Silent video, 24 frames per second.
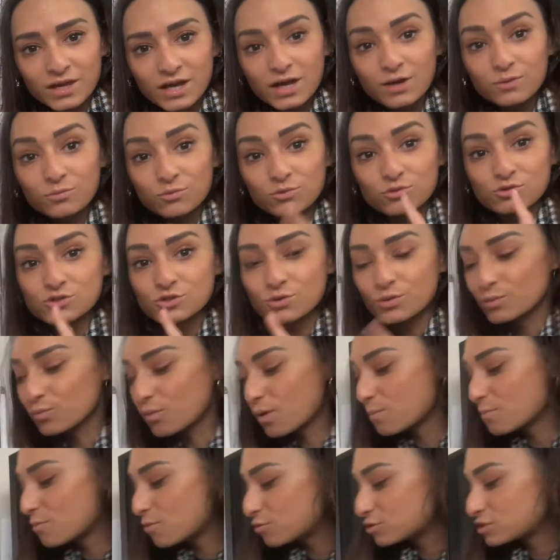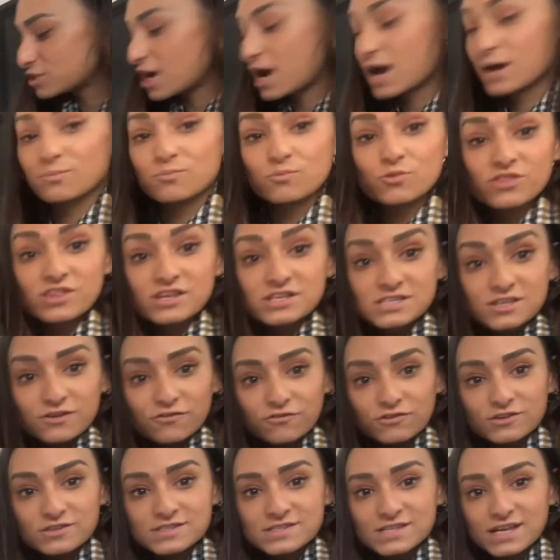We'll do it one more time with a
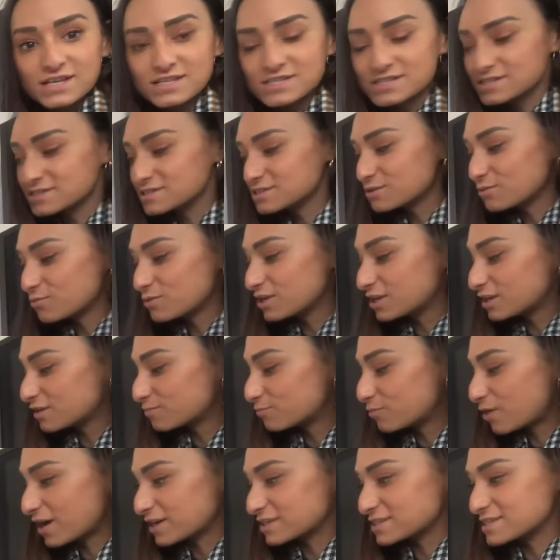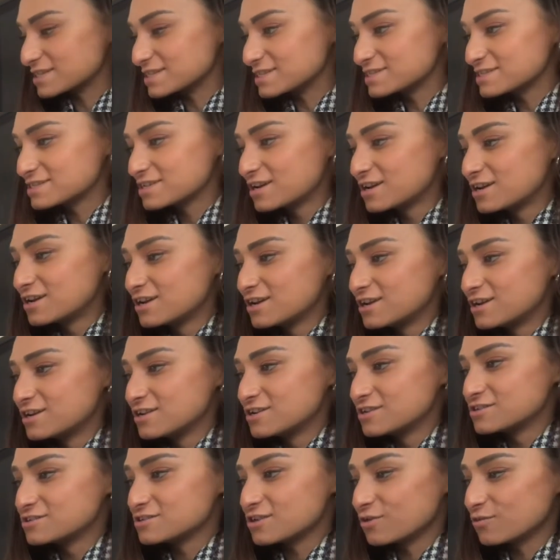different sentence so we can practice.
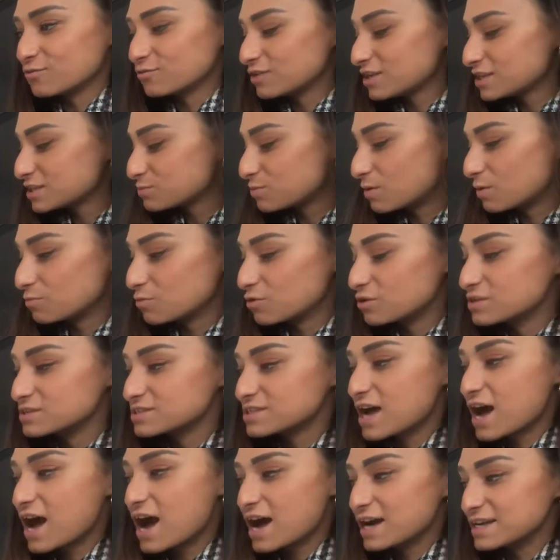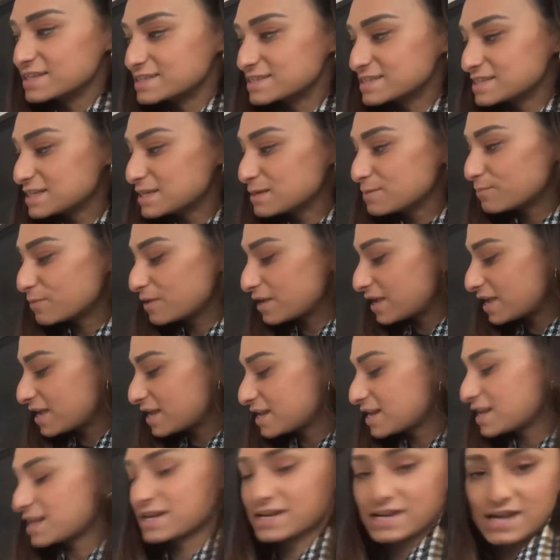So this one was, I sleep
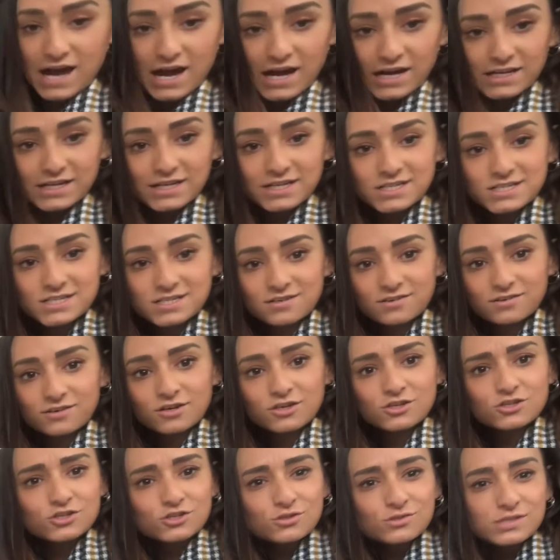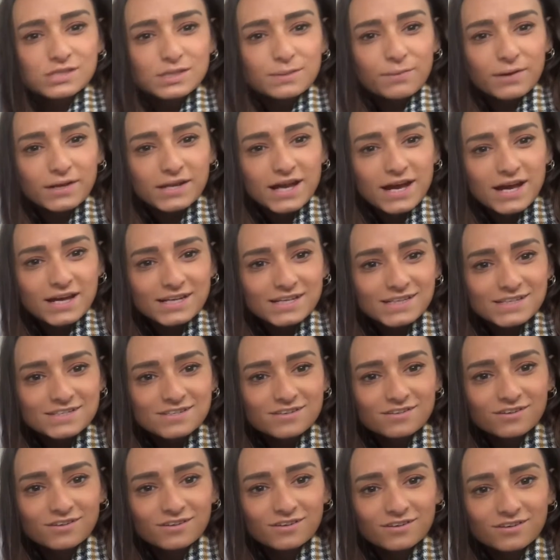in night. Do you sleep at night?
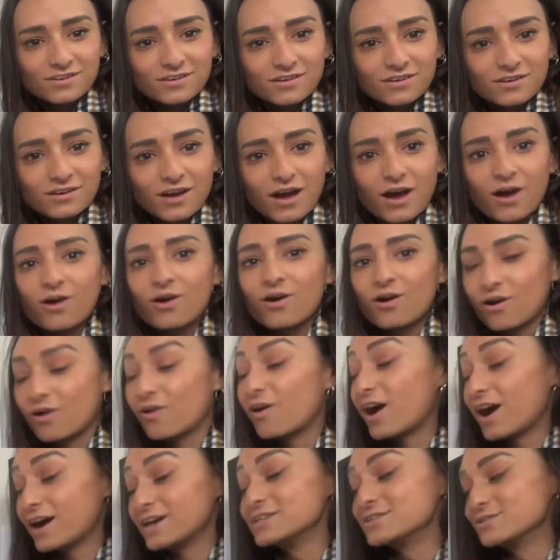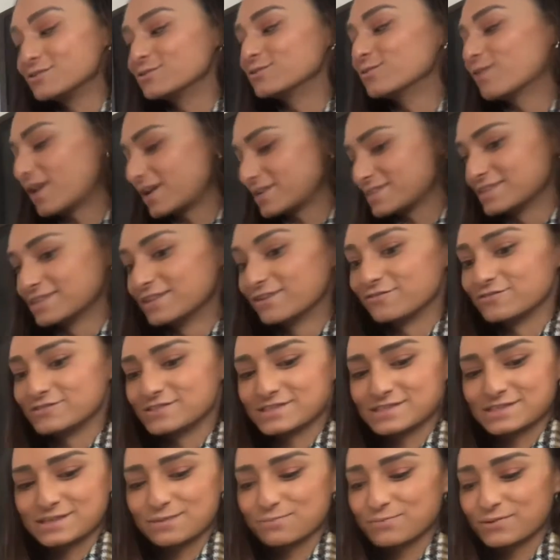Oh, I do. I love to
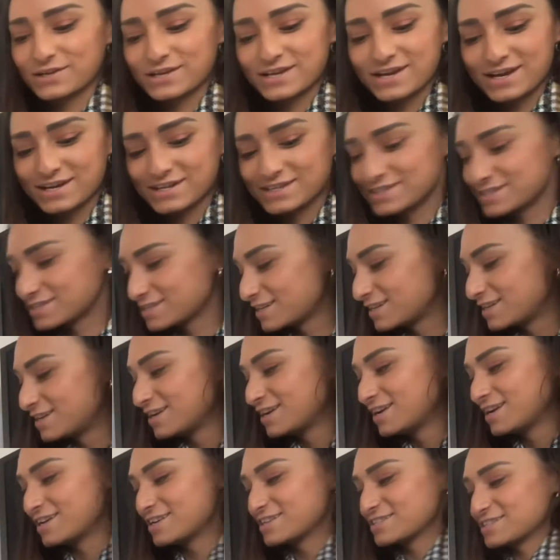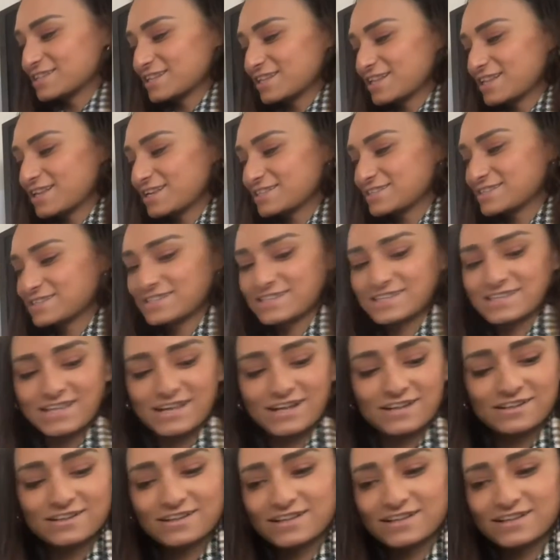sleep at night. So let's see then.